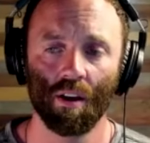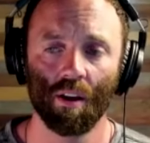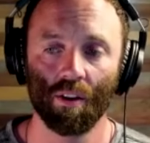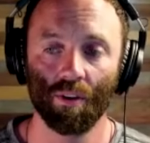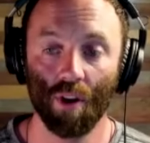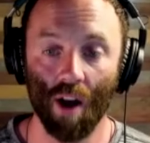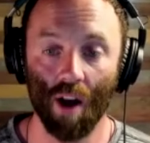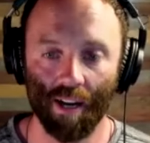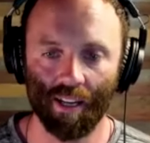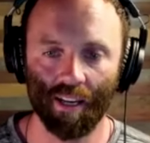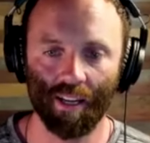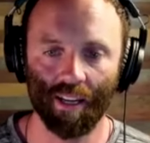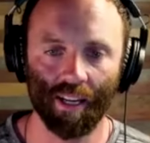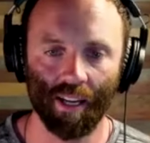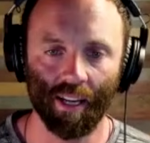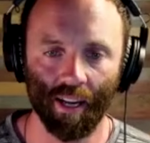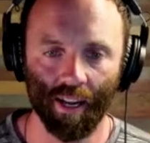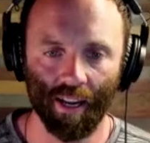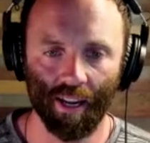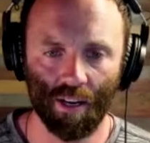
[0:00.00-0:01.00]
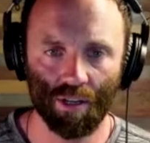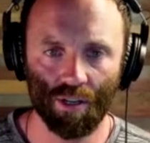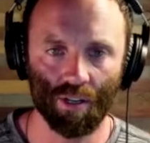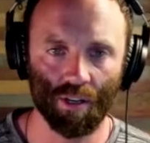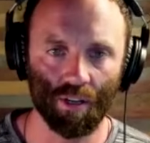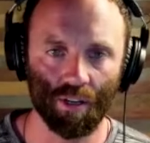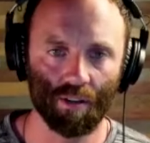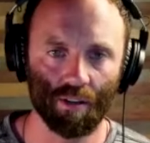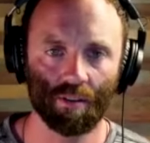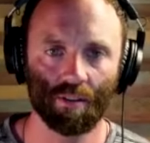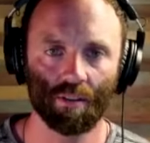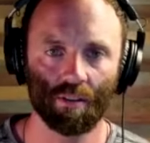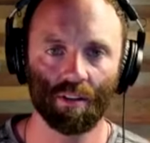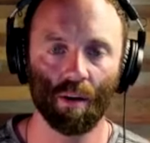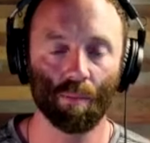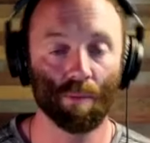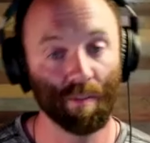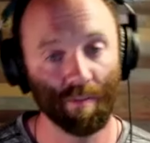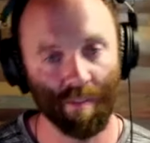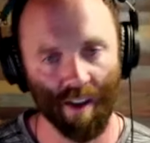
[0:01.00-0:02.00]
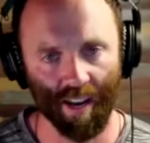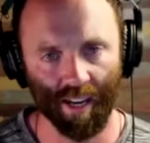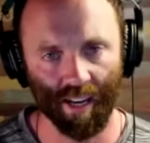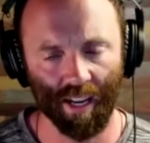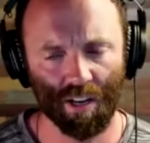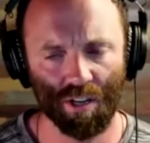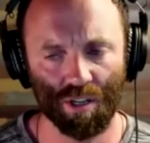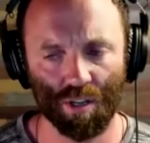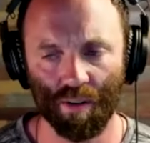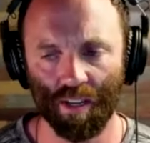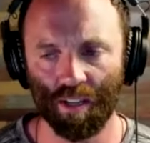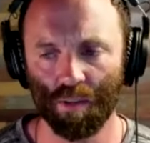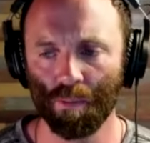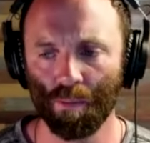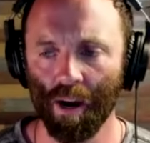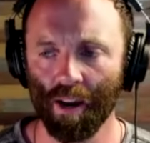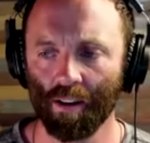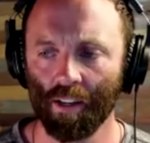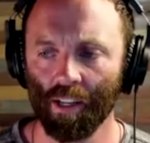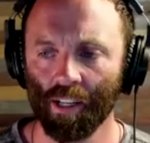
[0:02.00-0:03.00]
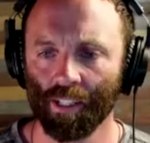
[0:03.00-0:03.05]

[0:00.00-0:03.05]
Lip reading: not getting injured, you know, preventing injuries, but